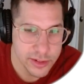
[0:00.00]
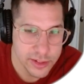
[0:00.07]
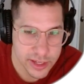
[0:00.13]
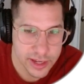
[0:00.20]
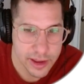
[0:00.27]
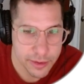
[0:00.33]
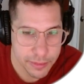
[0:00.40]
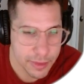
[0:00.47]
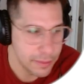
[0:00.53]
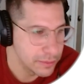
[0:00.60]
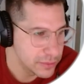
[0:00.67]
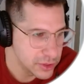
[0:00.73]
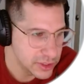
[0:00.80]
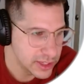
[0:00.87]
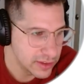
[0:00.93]
Like I don't, I'm
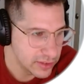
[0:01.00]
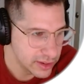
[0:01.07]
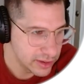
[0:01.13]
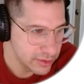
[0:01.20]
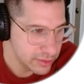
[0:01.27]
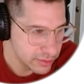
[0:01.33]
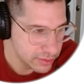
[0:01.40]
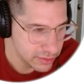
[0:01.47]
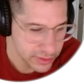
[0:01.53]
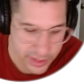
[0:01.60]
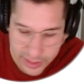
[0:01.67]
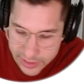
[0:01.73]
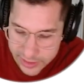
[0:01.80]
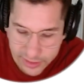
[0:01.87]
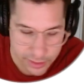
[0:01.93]
just giving you
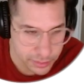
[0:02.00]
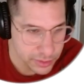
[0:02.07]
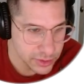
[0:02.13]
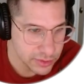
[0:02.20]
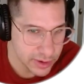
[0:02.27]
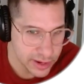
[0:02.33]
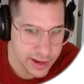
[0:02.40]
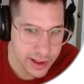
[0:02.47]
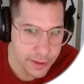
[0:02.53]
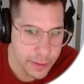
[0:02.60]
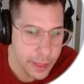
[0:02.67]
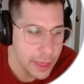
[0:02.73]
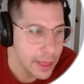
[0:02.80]
guess numbers right now.